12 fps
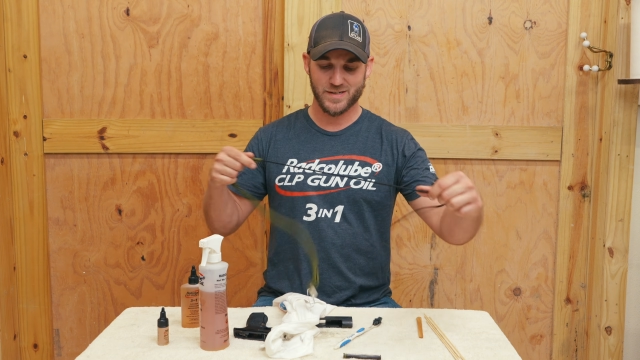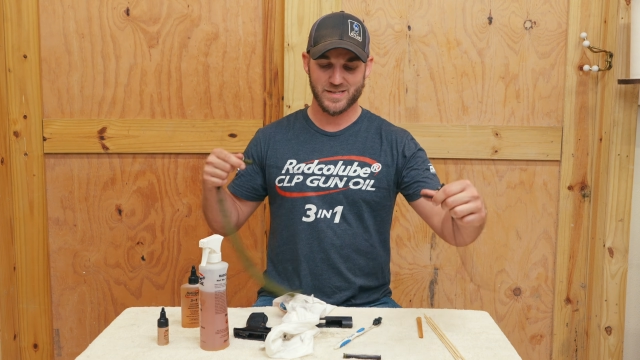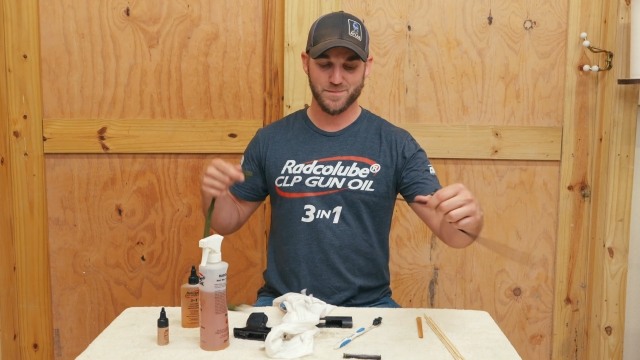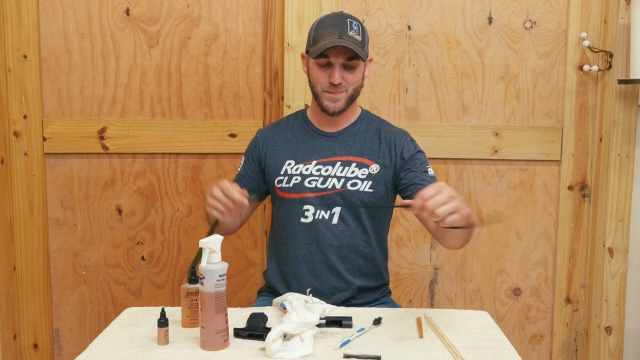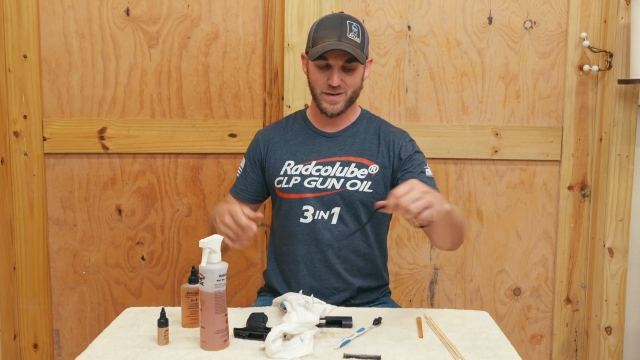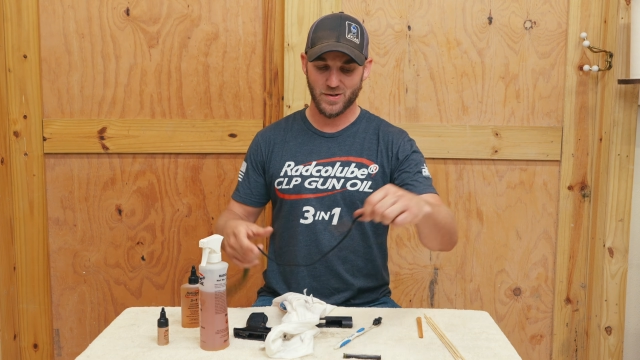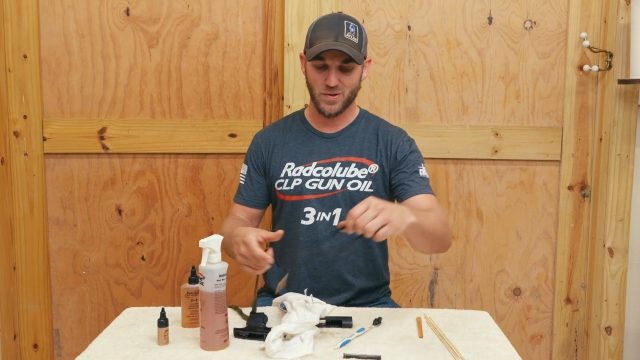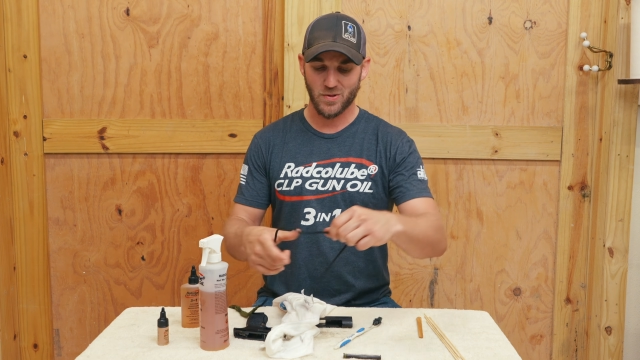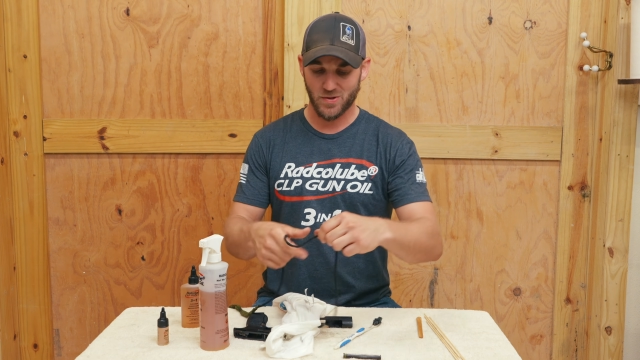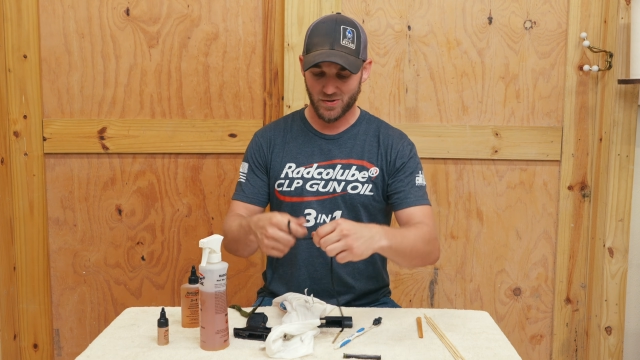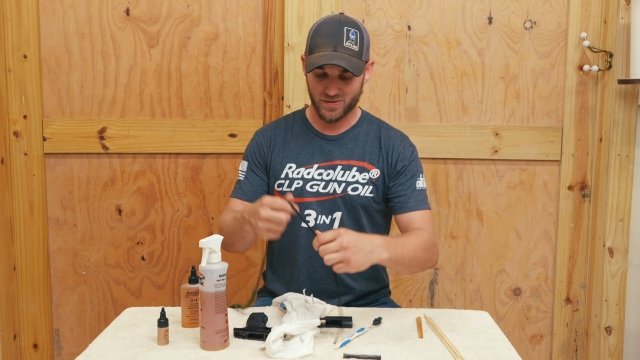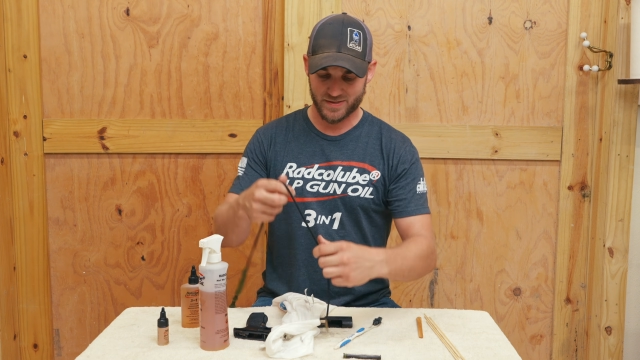because it's been a
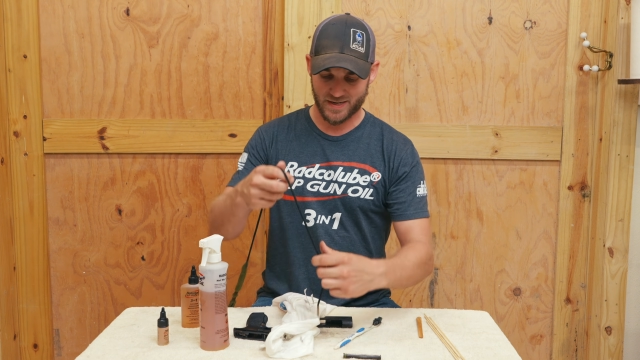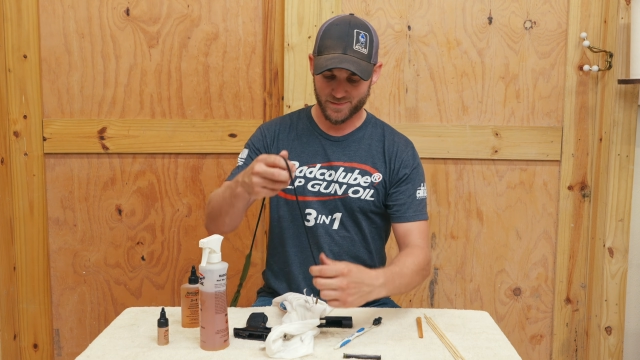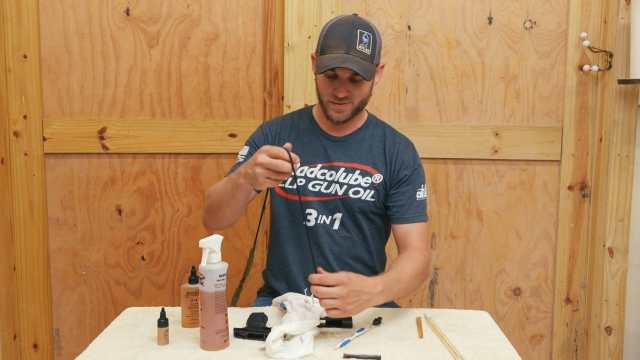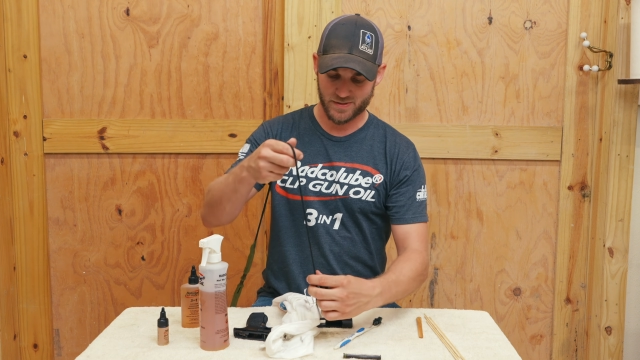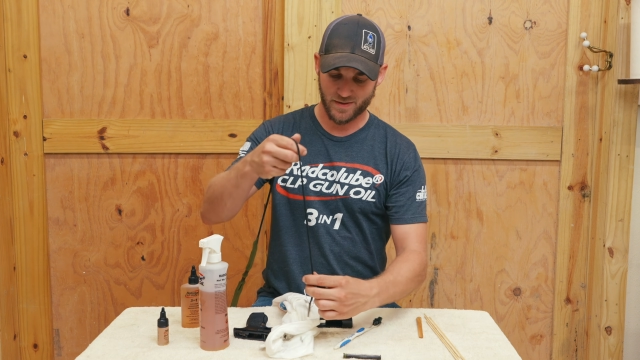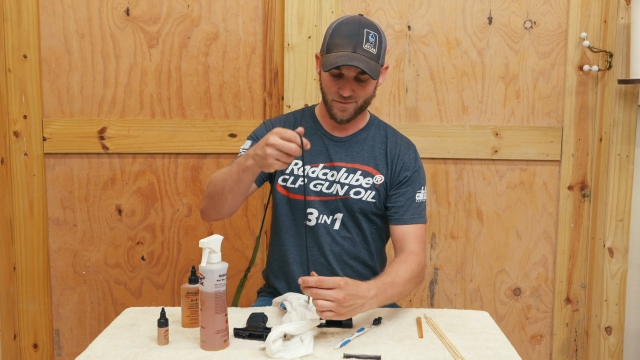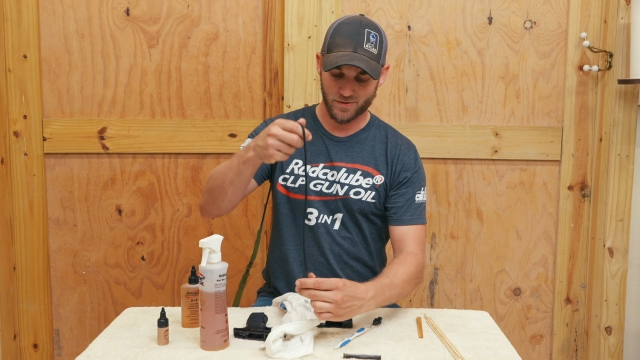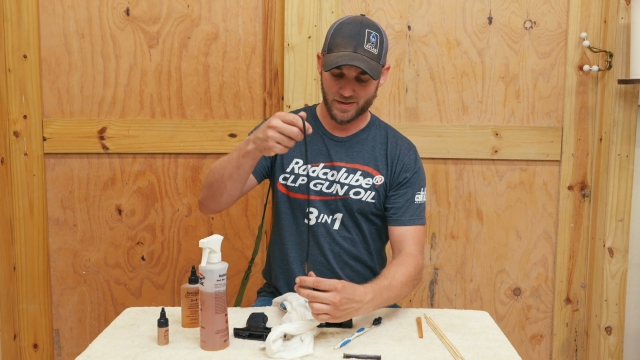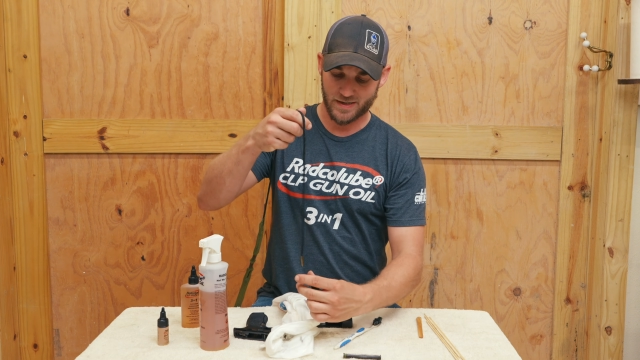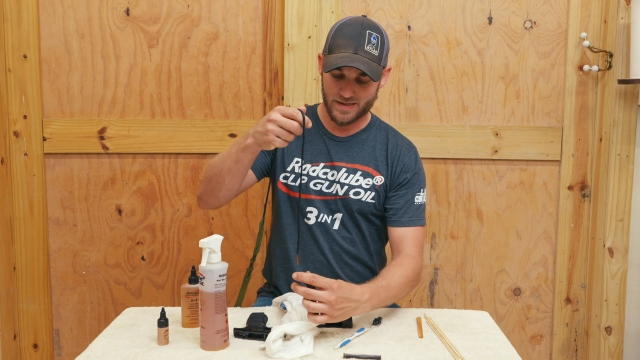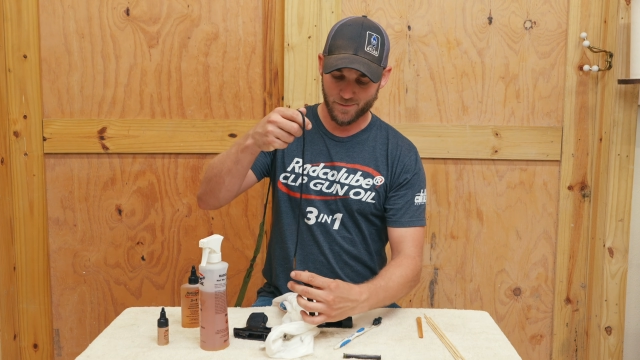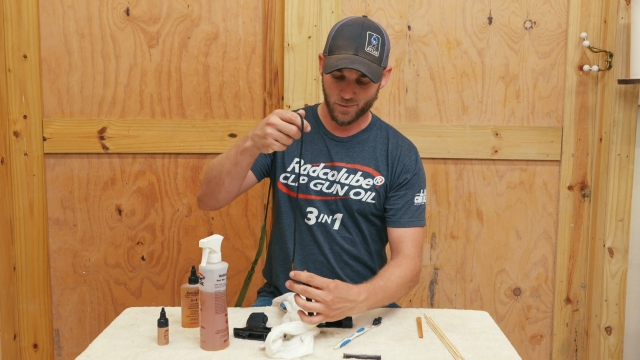long time since I've run
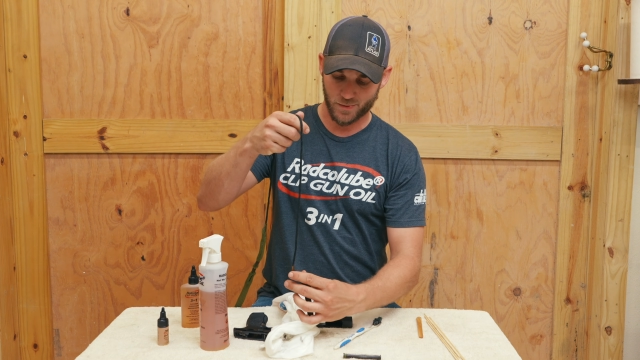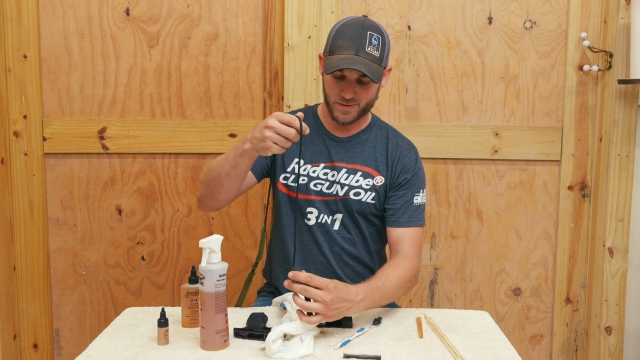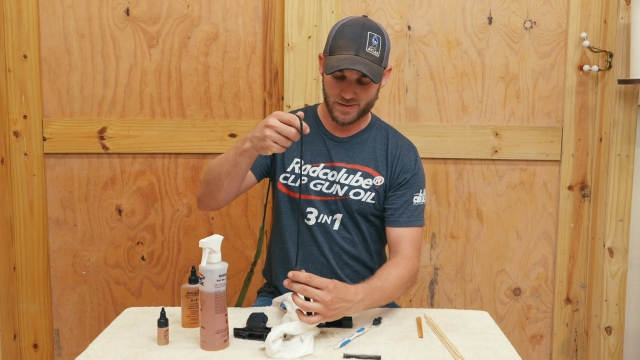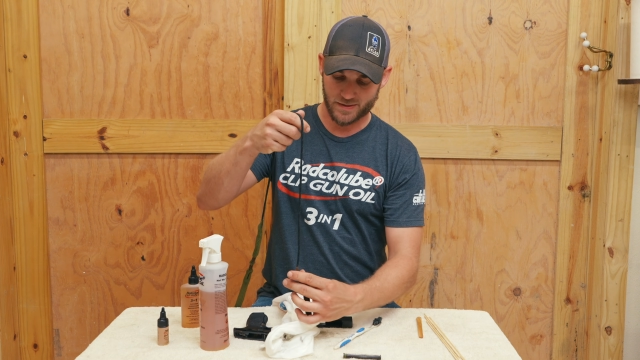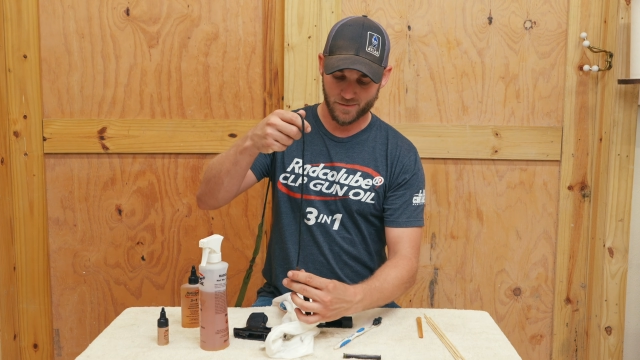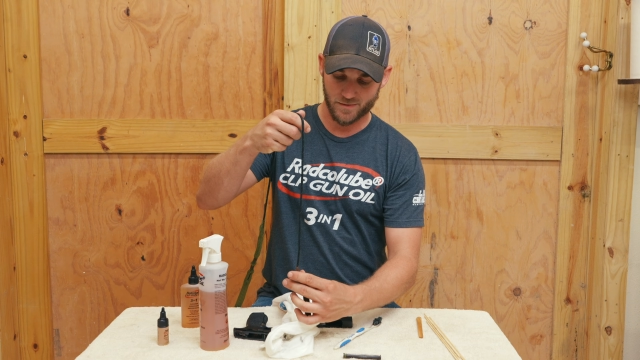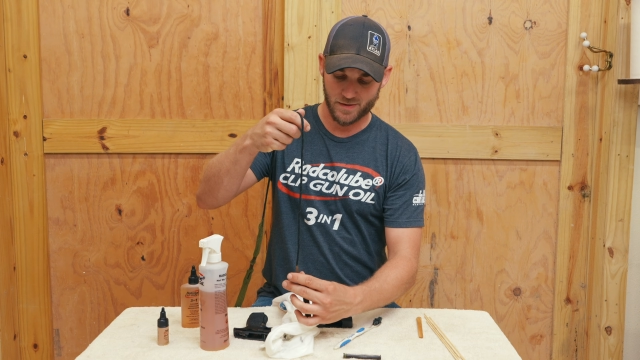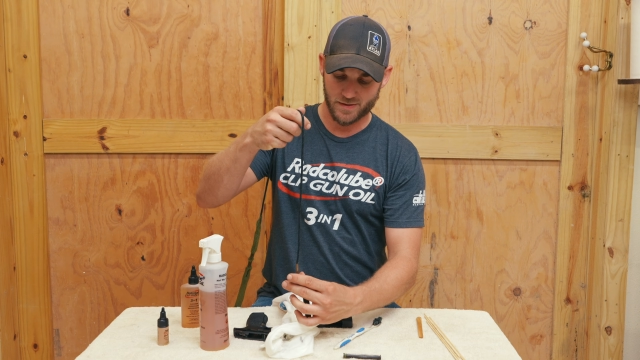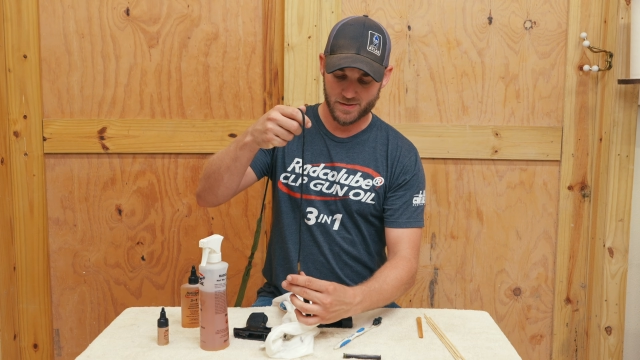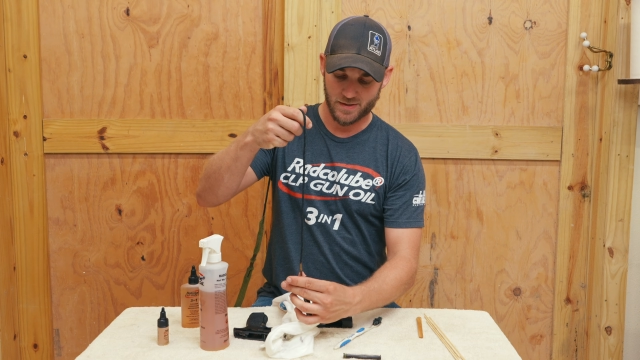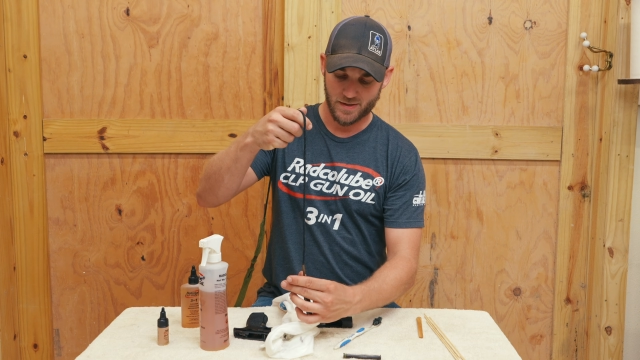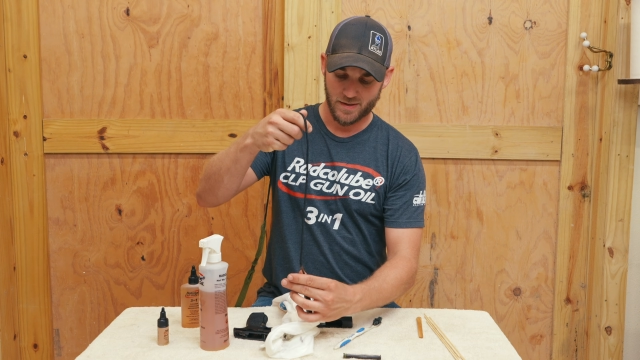any bore snake through
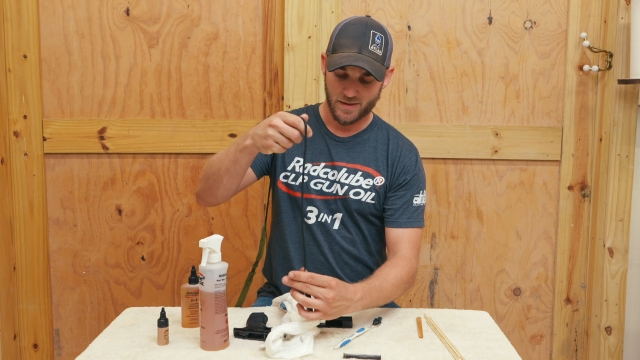this.